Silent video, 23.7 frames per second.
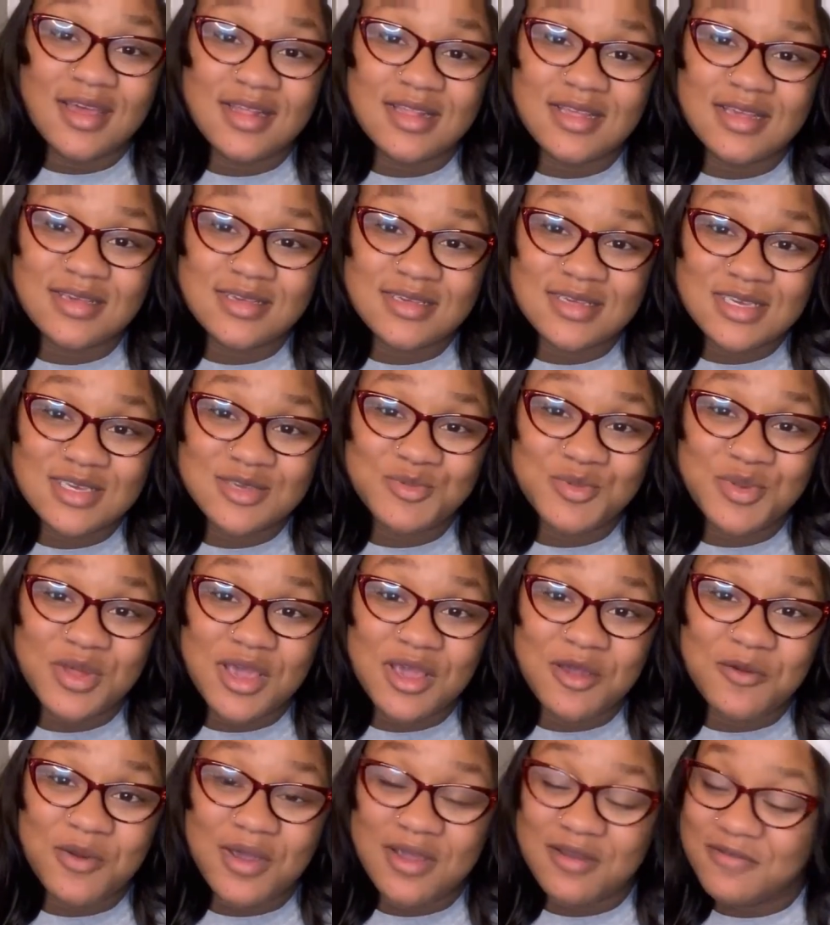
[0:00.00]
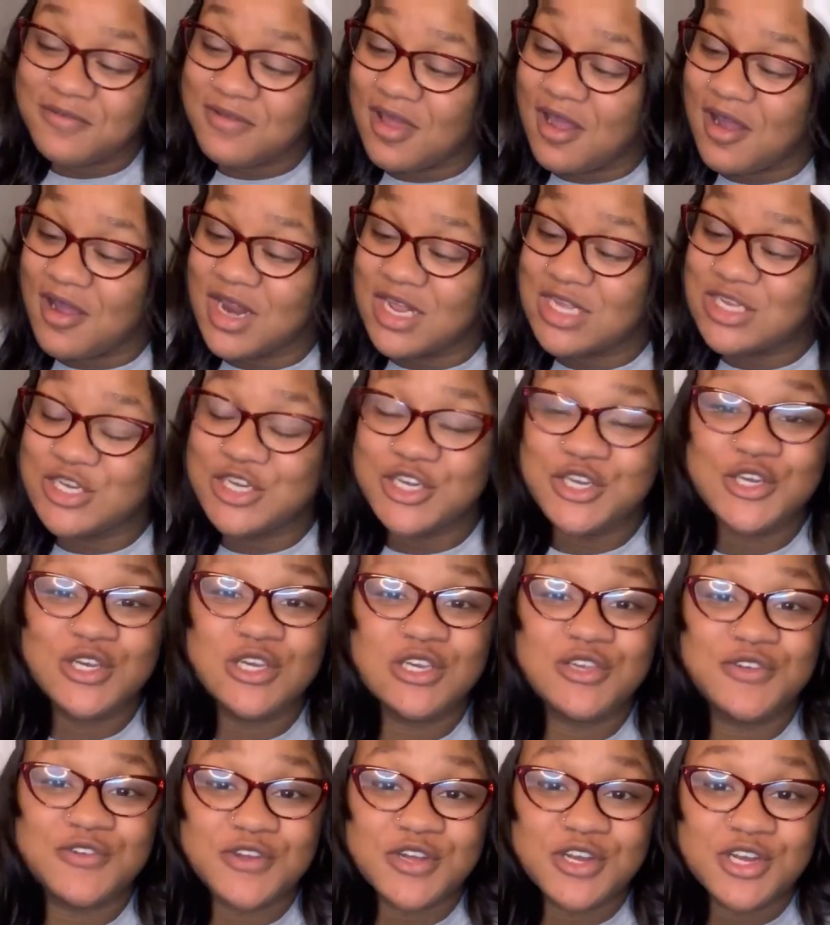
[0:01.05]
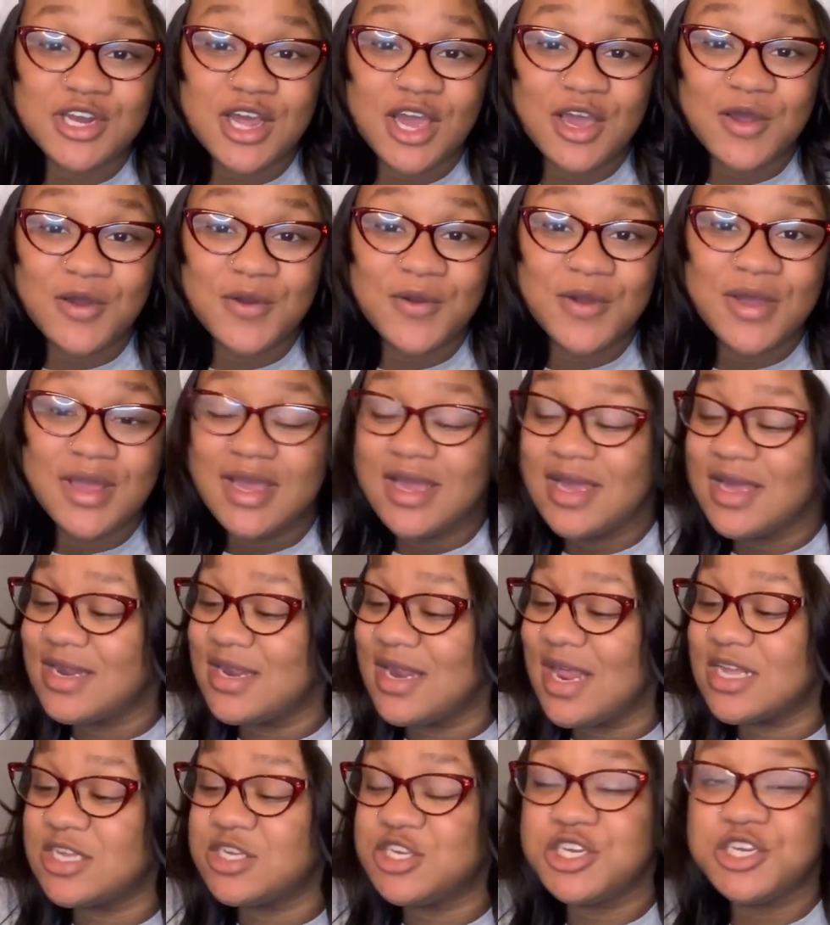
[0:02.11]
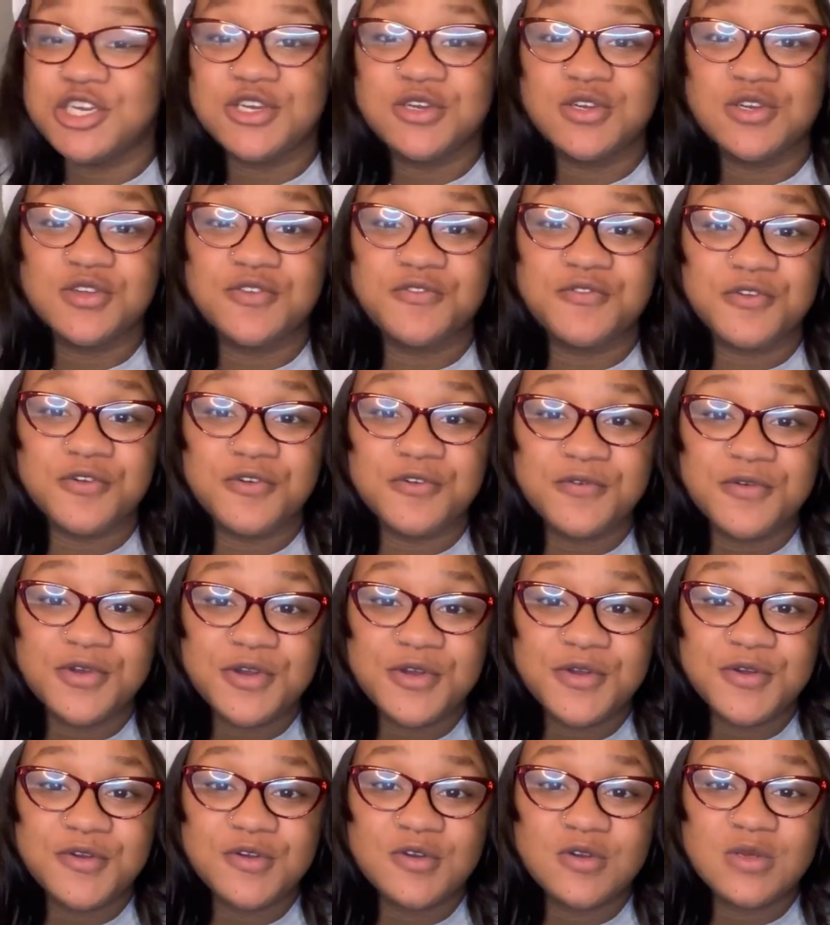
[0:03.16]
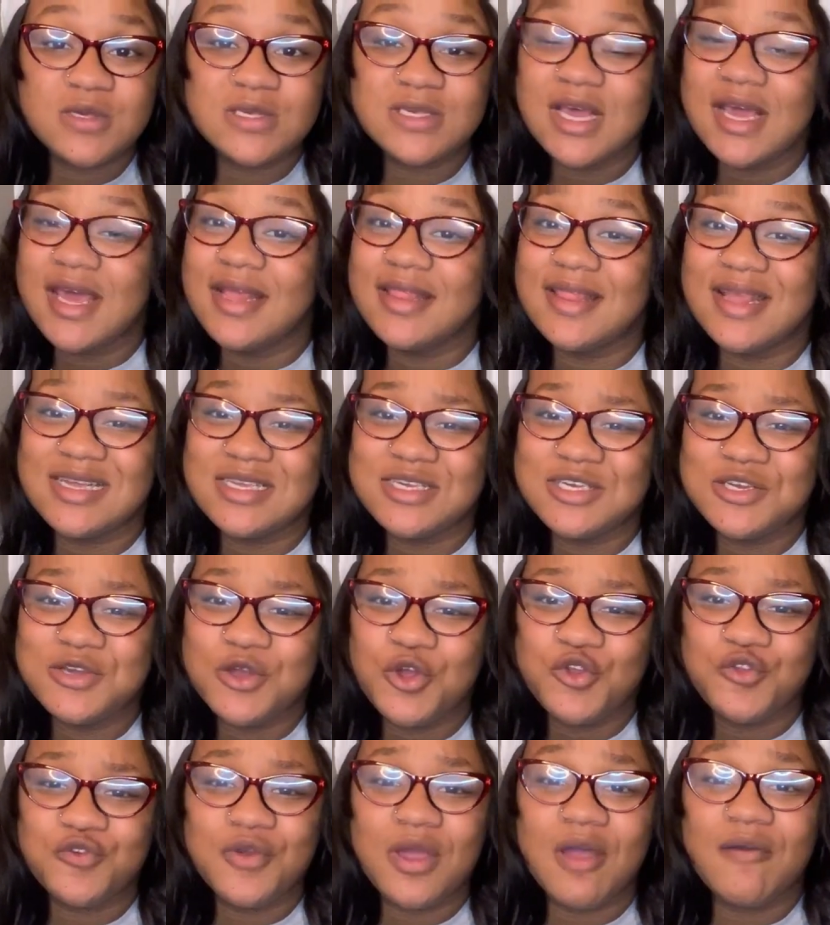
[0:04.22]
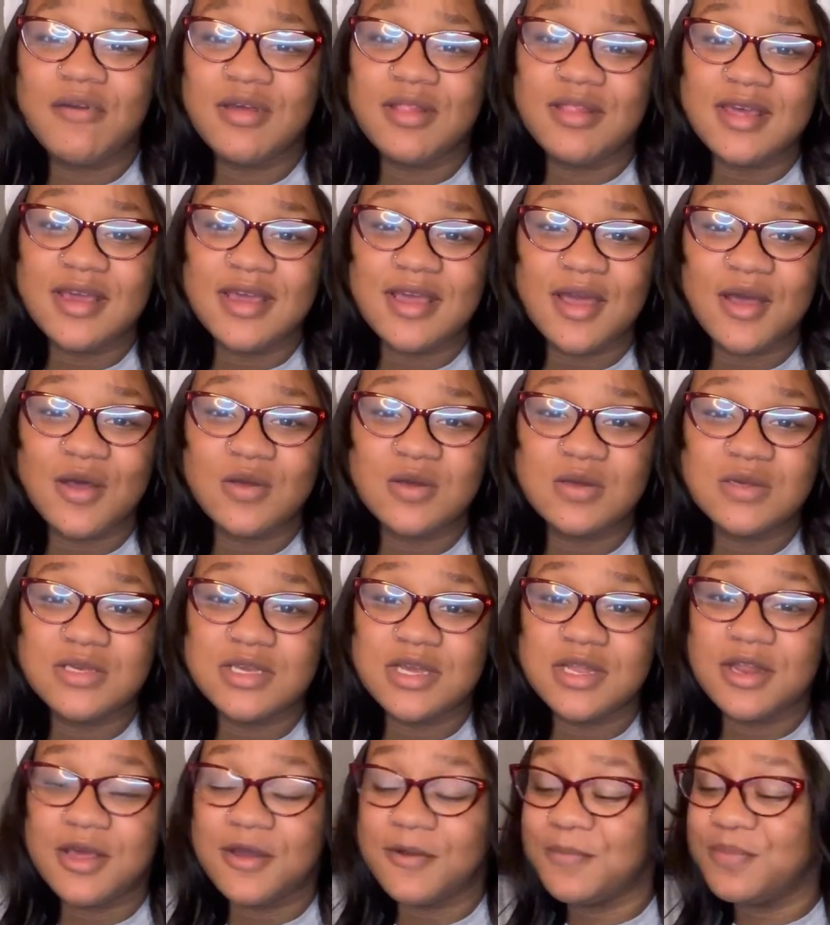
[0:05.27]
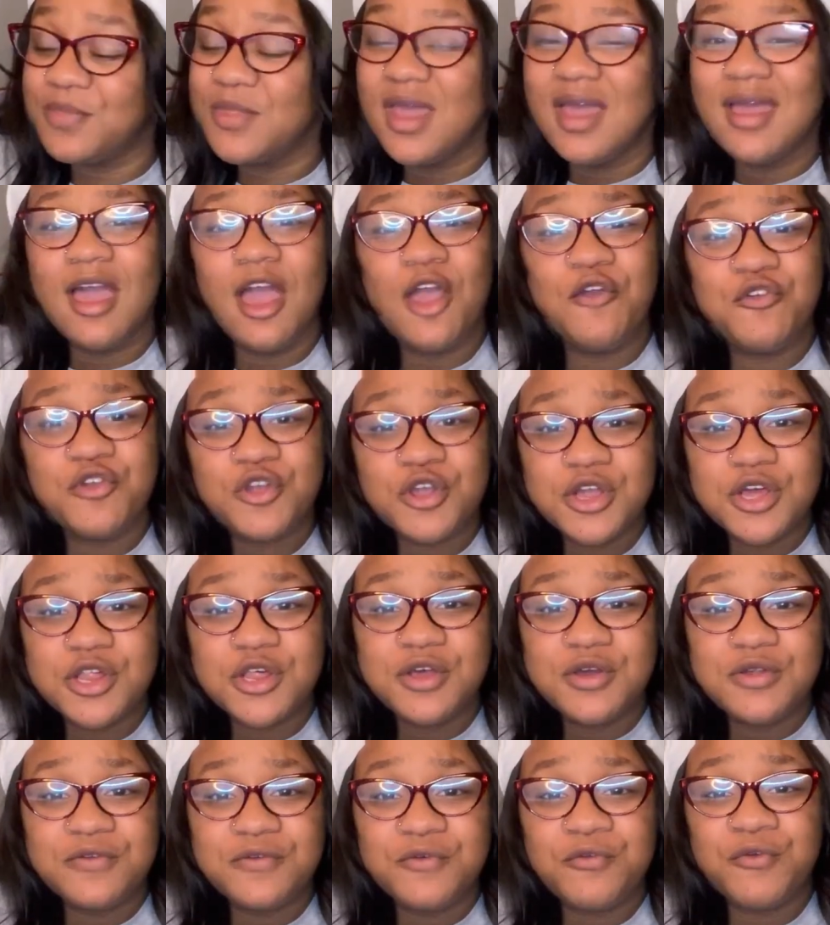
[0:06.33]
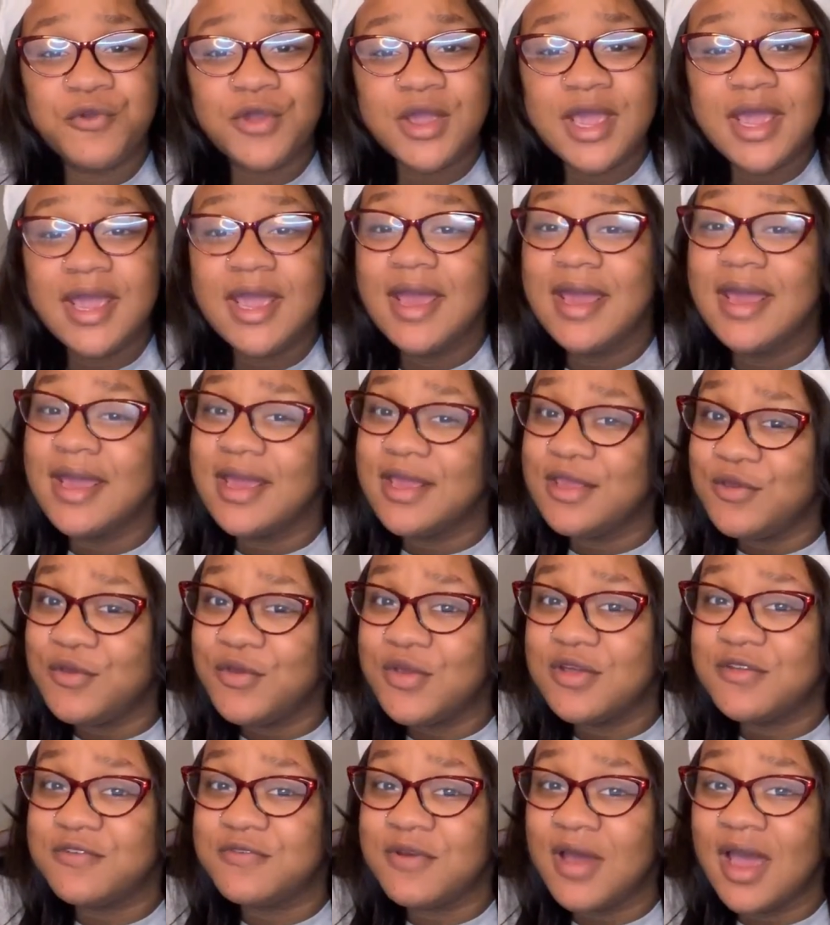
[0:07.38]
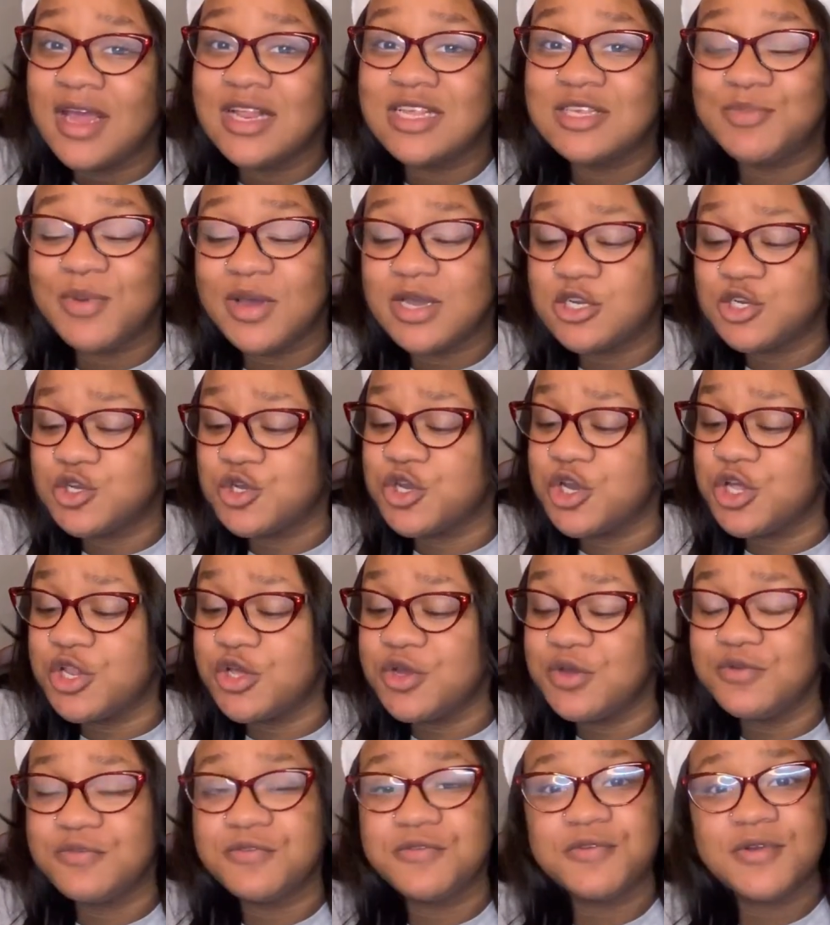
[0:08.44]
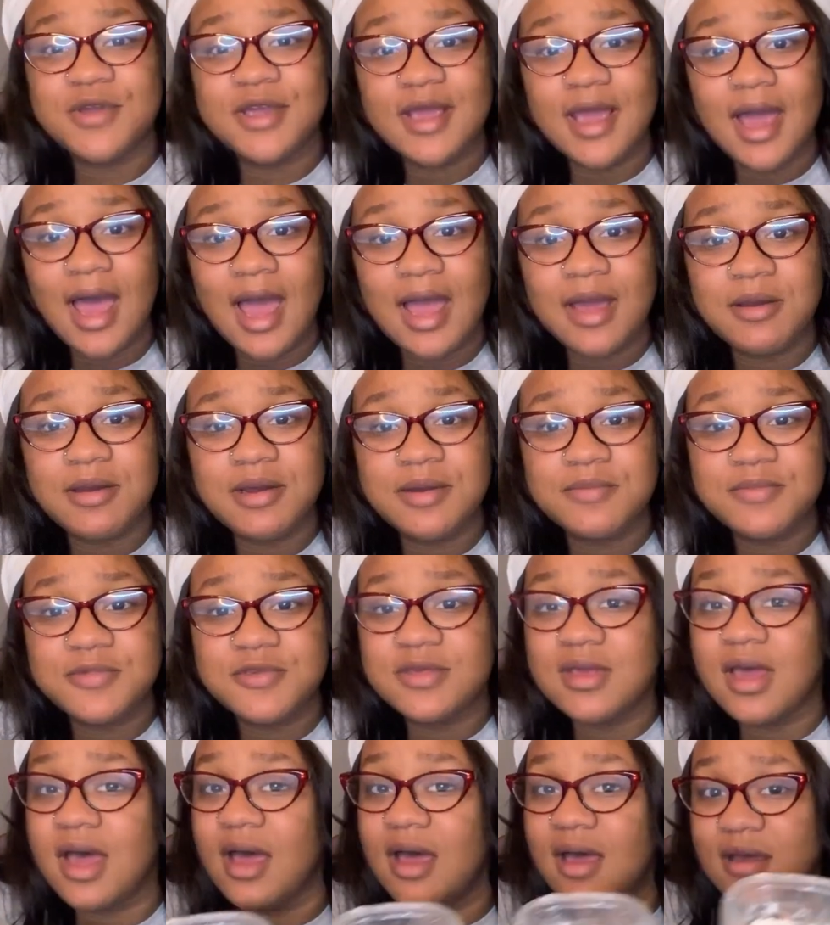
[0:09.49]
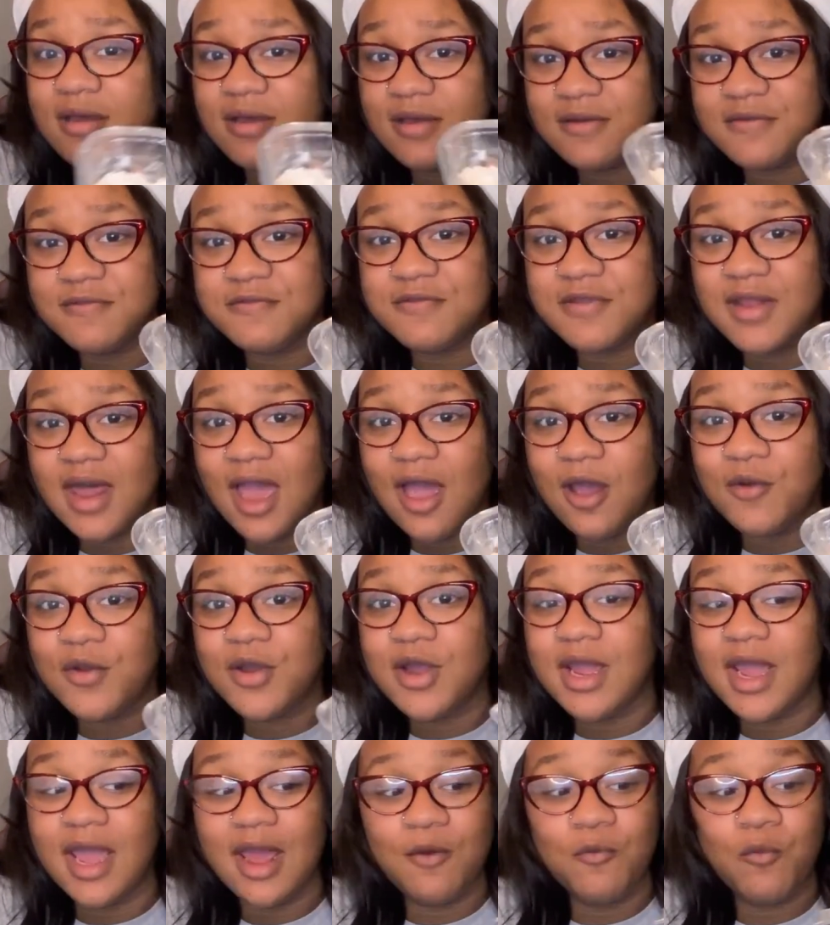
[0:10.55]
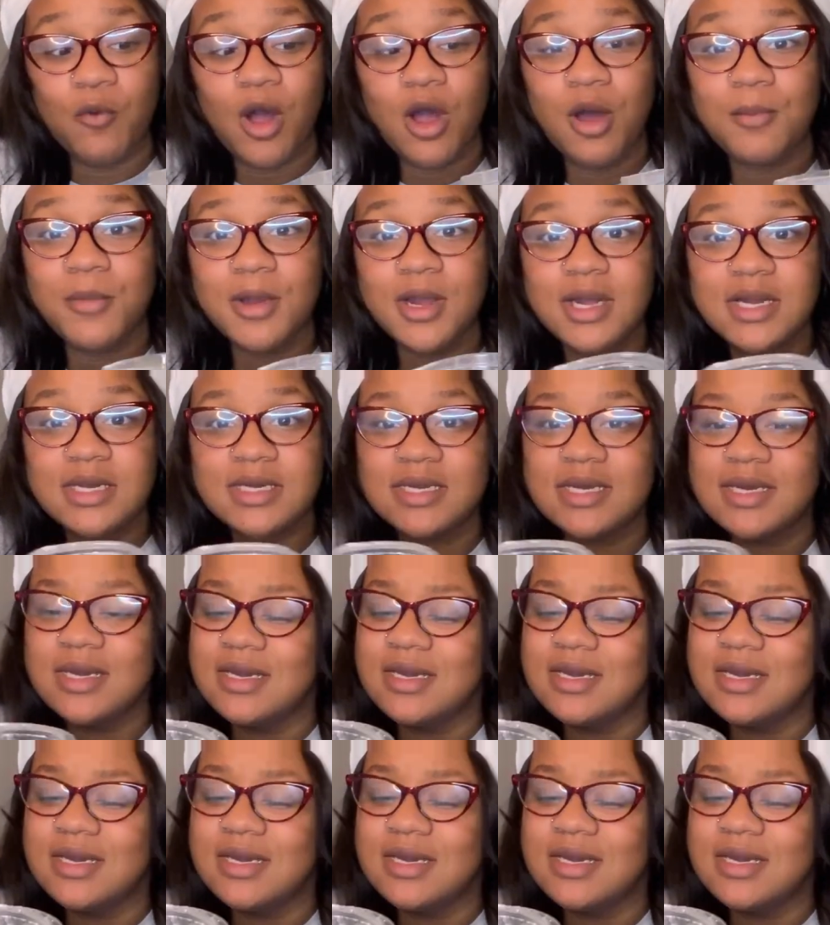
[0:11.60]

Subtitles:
This is just plain white flour that you use for dough, that you use for roux, that you use for everything else, If you're gluten-free, you can find special gluten-free items of flour in Walmart.